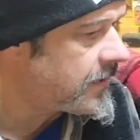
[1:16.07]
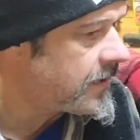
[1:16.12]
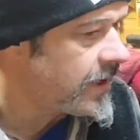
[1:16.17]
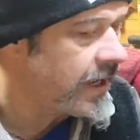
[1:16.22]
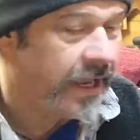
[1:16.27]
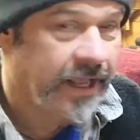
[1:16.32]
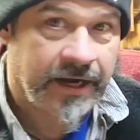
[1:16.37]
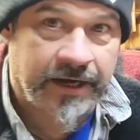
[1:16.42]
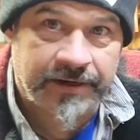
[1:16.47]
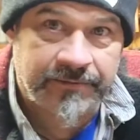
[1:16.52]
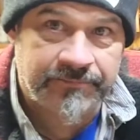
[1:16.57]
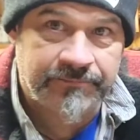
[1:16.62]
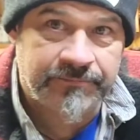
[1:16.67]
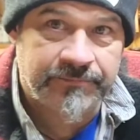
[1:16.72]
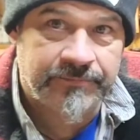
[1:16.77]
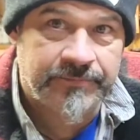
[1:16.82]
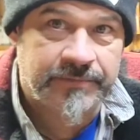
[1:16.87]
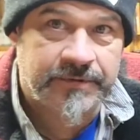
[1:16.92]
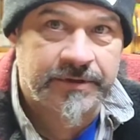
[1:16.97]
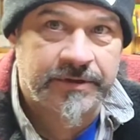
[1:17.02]
and I
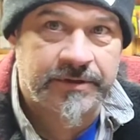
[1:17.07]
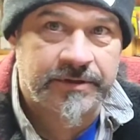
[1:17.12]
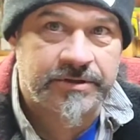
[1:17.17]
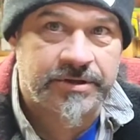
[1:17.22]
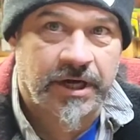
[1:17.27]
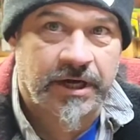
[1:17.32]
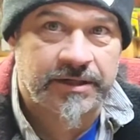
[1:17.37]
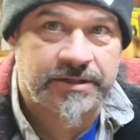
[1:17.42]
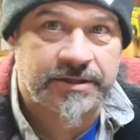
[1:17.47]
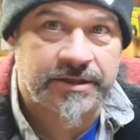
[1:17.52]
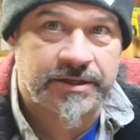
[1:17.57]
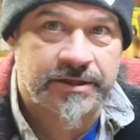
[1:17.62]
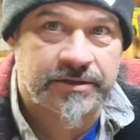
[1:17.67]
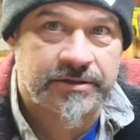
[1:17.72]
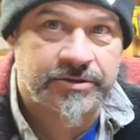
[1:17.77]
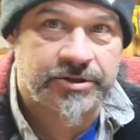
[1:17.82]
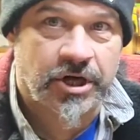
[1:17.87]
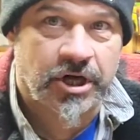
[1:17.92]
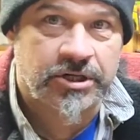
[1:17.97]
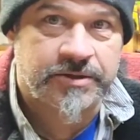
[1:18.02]
talked to
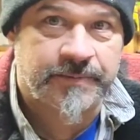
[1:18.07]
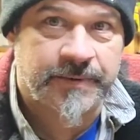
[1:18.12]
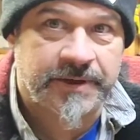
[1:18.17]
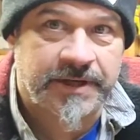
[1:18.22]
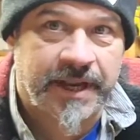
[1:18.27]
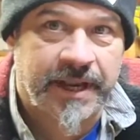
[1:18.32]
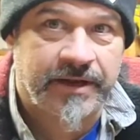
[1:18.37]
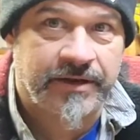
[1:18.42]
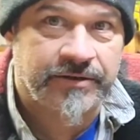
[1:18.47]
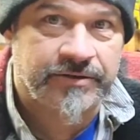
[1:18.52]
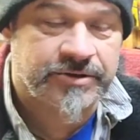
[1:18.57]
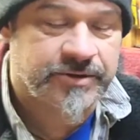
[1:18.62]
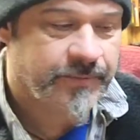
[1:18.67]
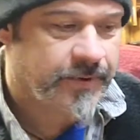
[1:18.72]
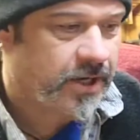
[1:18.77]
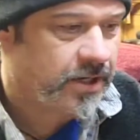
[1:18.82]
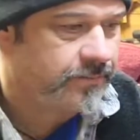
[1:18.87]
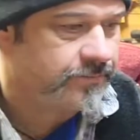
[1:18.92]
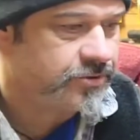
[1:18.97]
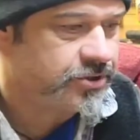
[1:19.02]
Josh McDaniels
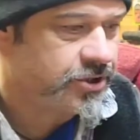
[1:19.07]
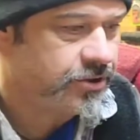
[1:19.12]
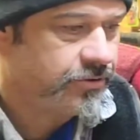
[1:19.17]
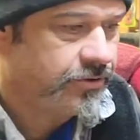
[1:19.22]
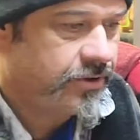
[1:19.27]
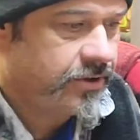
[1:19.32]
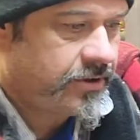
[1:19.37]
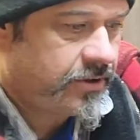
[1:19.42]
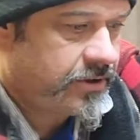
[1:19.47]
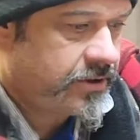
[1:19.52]
about them too,